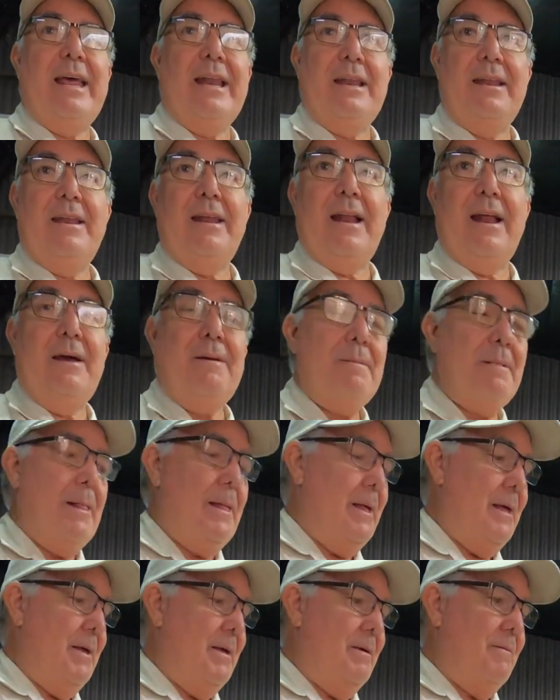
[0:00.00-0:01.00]
lead, you know.
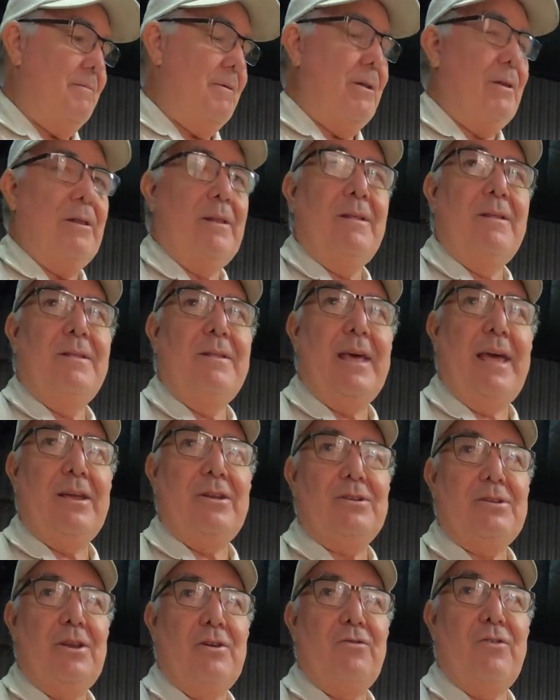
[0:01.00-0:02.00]
Yeah. Well,
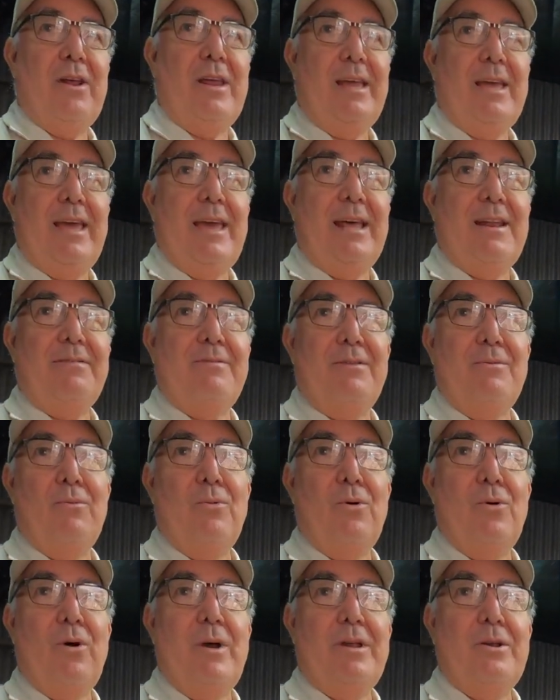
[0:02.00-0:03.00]
they used to drink out of the
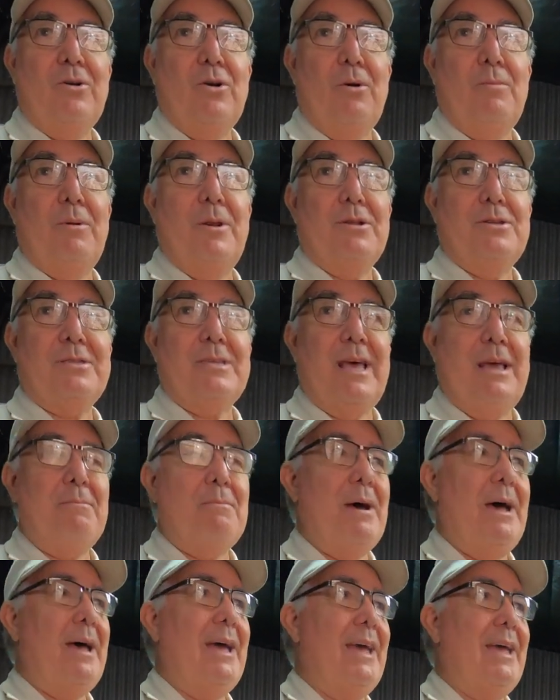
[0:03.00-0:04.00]
wine goblets
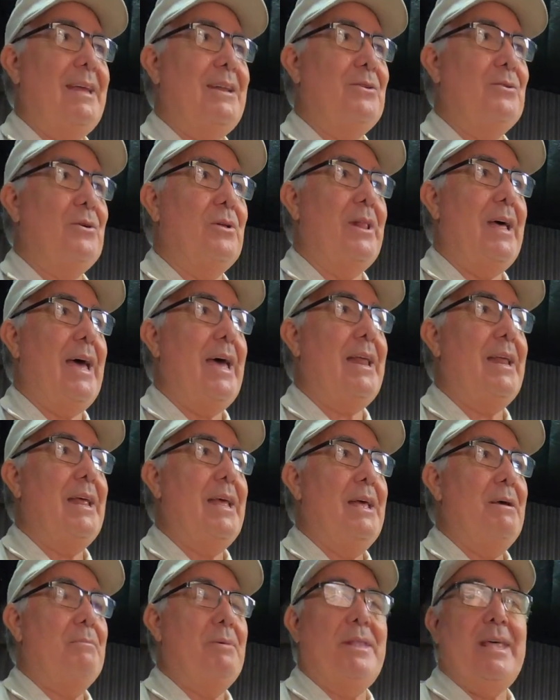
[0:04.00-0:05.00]
they made and all
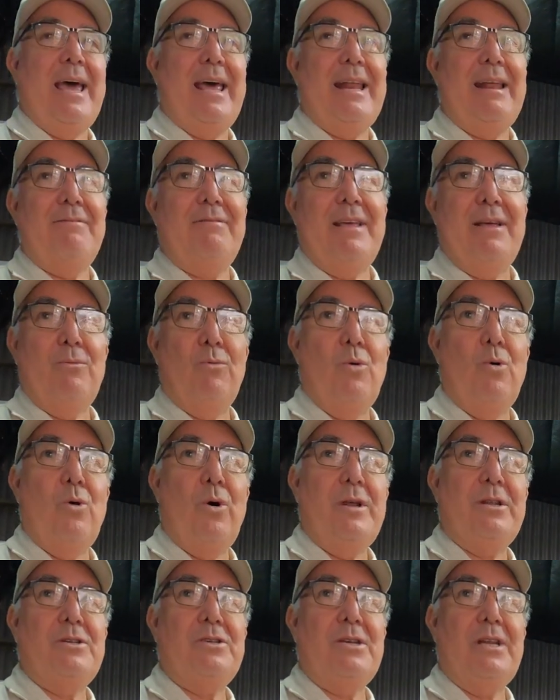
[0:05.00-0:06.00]
that, but they'd have their
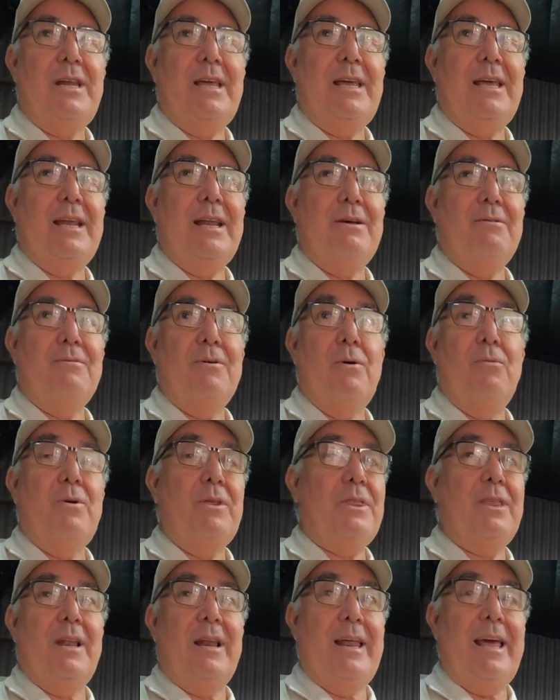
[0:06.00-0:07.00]
wine sitting in it. Well,
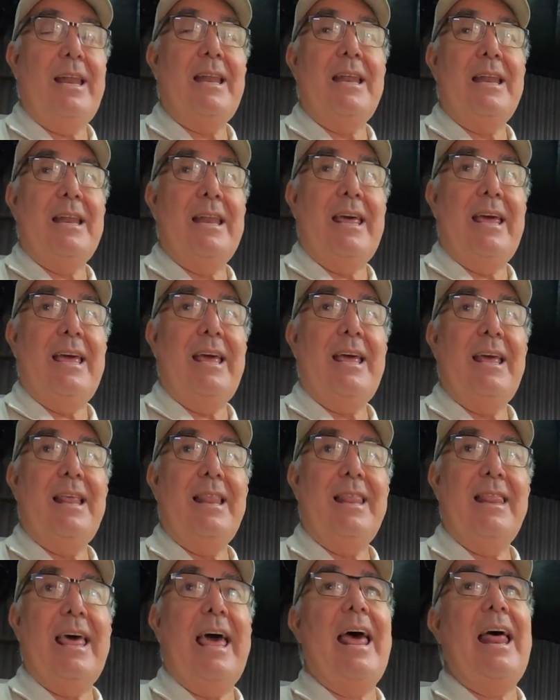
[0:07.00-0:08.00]
with the lead in there,
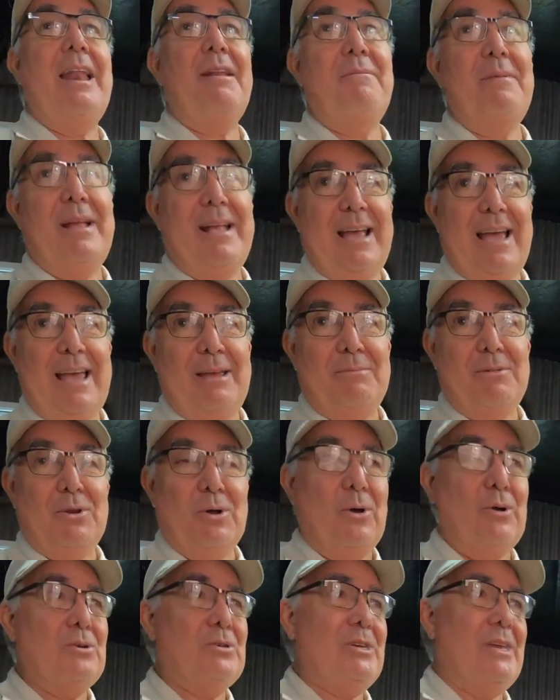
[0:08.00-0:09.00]
that mm.
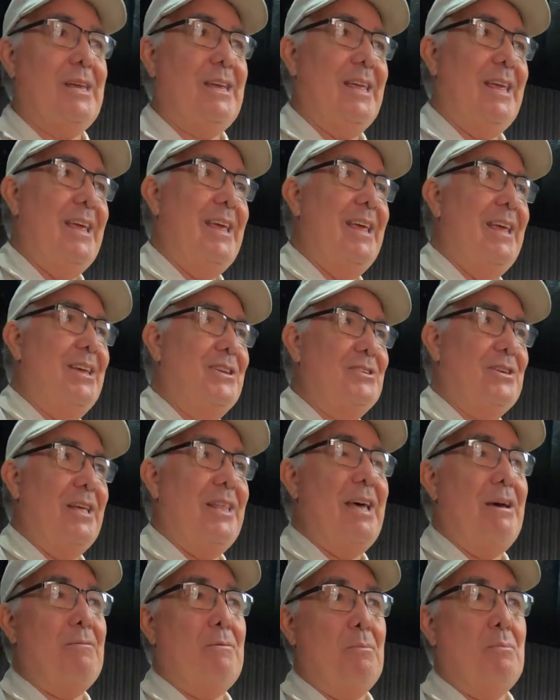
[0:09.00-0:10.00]
became toxic. Yeah.
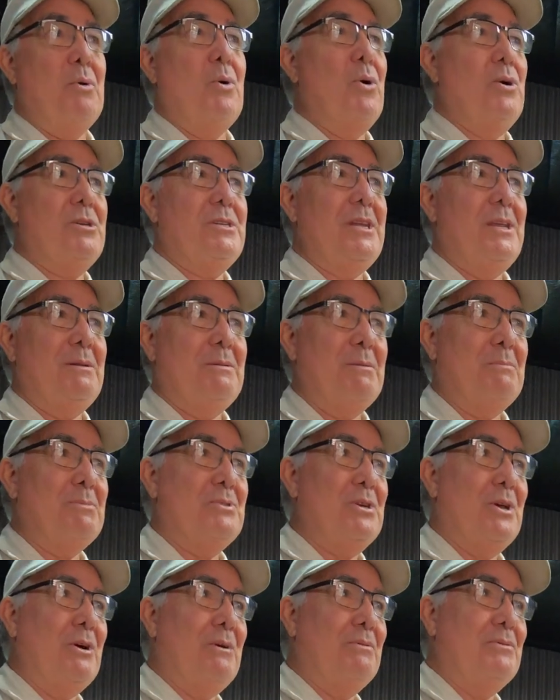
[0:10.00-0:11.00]
So they were poisoning
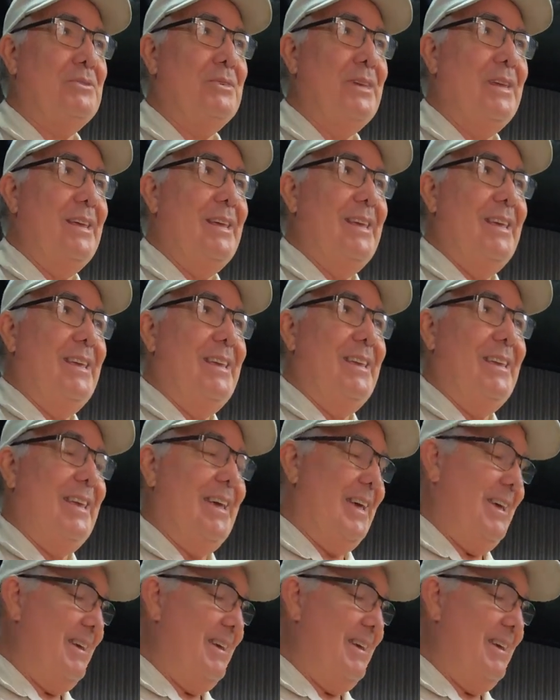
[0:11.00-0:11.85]
themselves. Yeah.